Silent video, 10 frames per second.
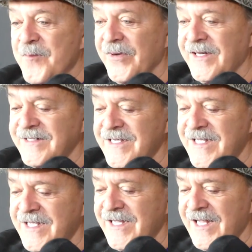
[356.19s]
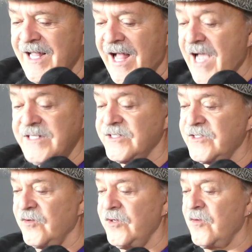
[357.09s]
But uh, I
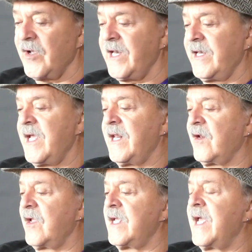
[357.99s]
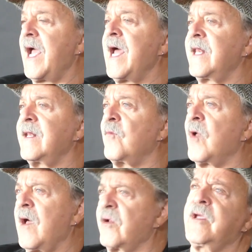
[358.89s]
just don't know, and and and
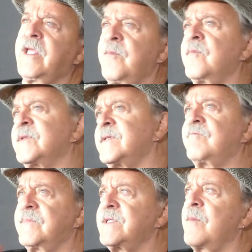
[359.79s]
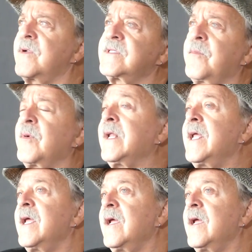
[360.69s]
well, how can you keep them separate? Separate.